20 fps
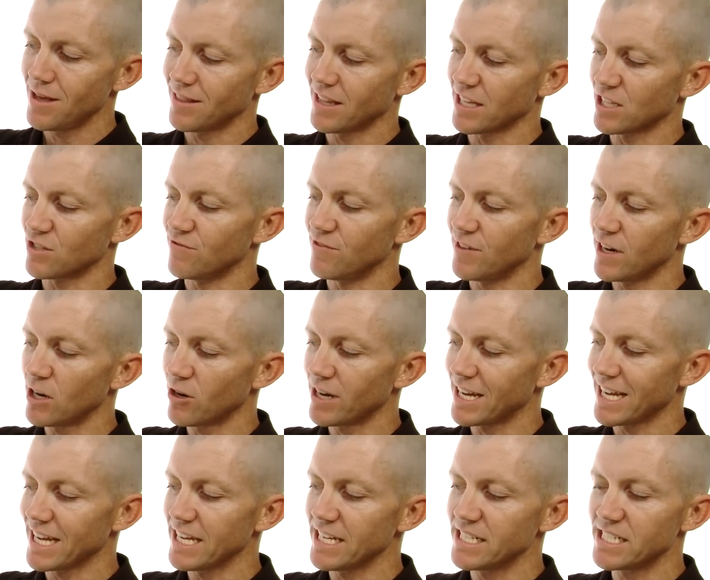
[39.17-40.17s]
that's
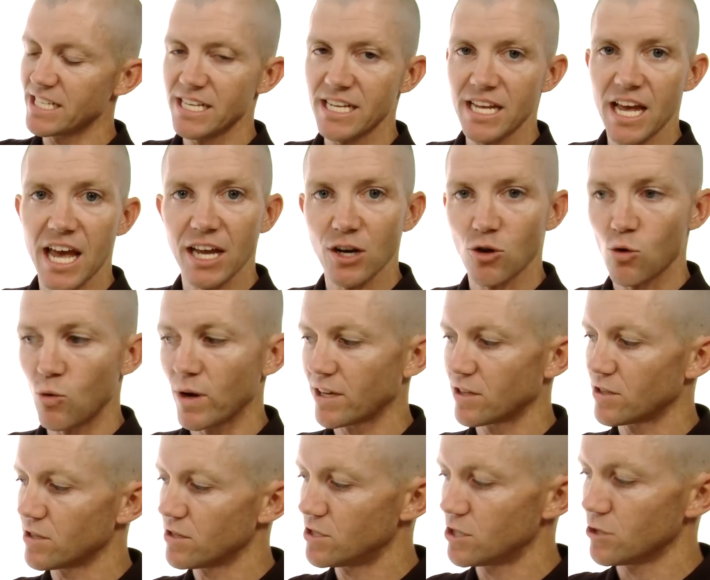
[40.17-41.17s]
very easy and
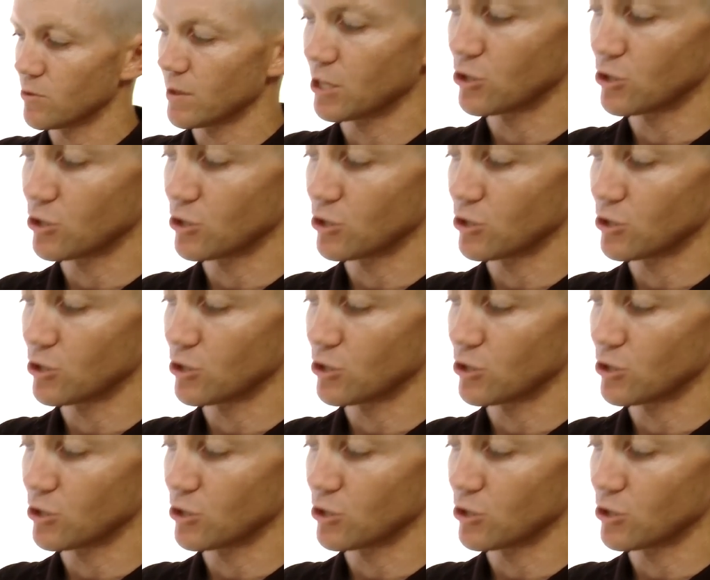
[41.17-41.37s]
quick to